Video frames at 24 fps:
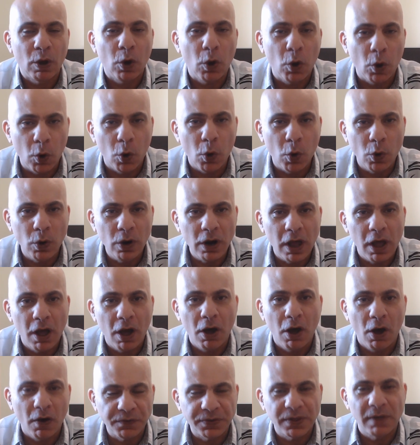All
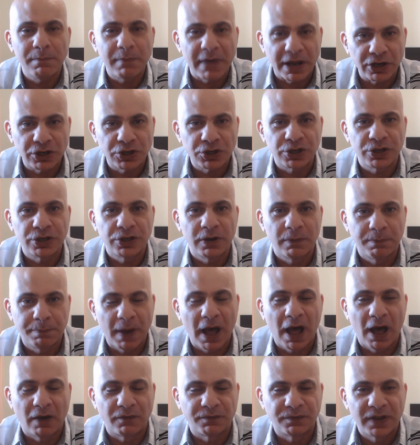of the mentioned
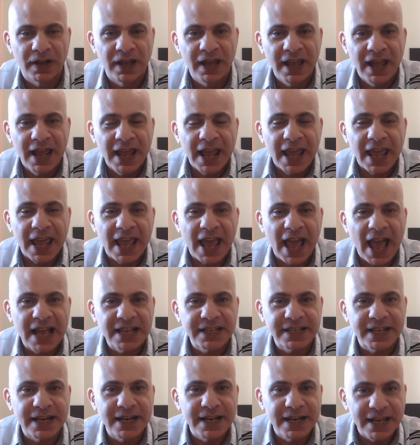above. It
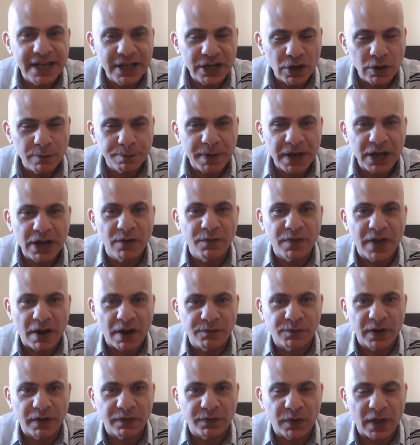has a little bit of
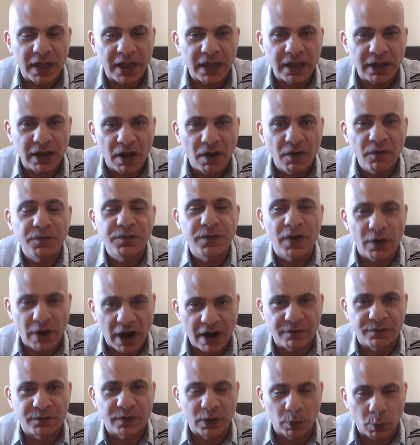everything for
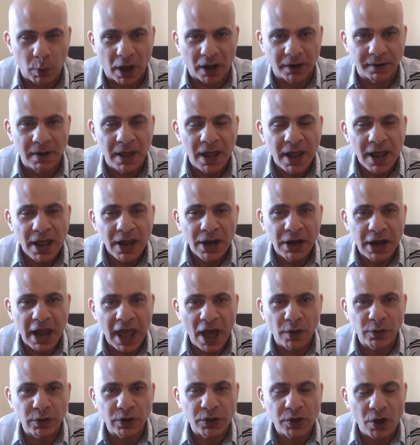everyone.
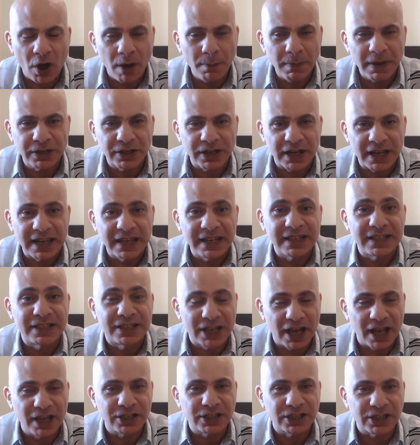Now, the comedy
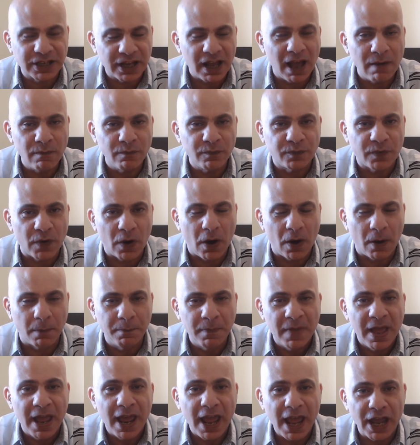does come
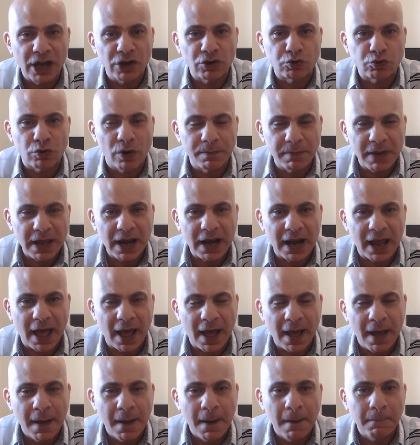from Ezra
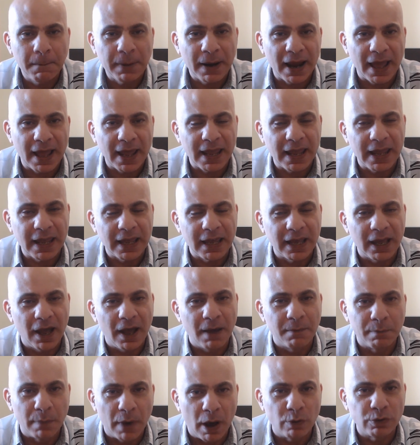Miller playing
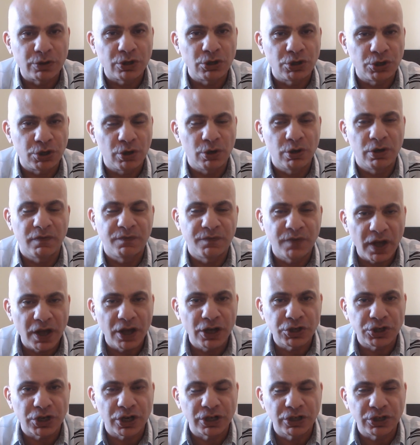a multitude of
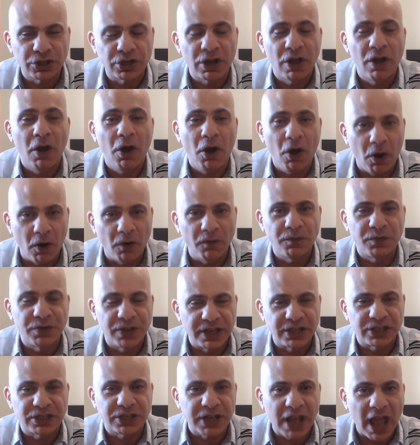versions of
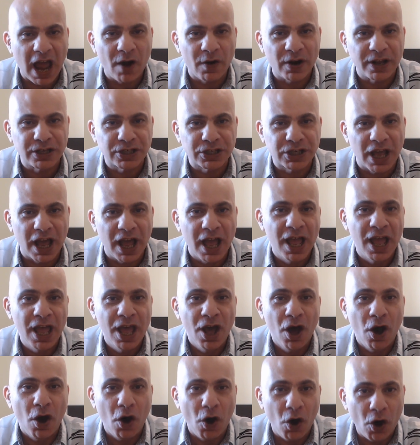this character
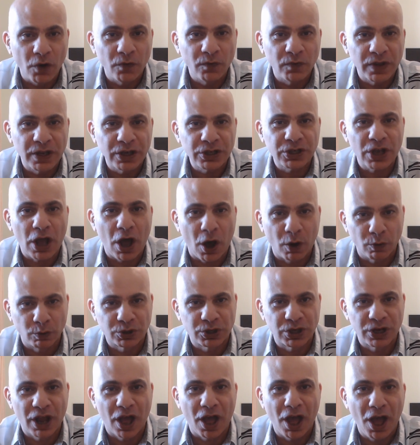on this
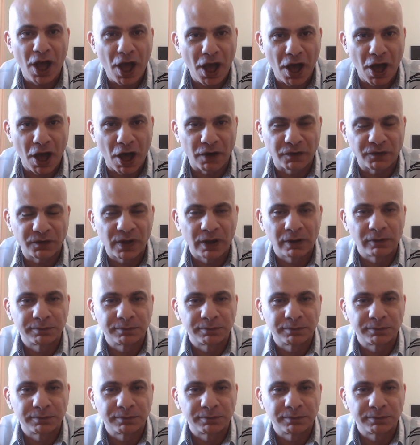alternate Earth.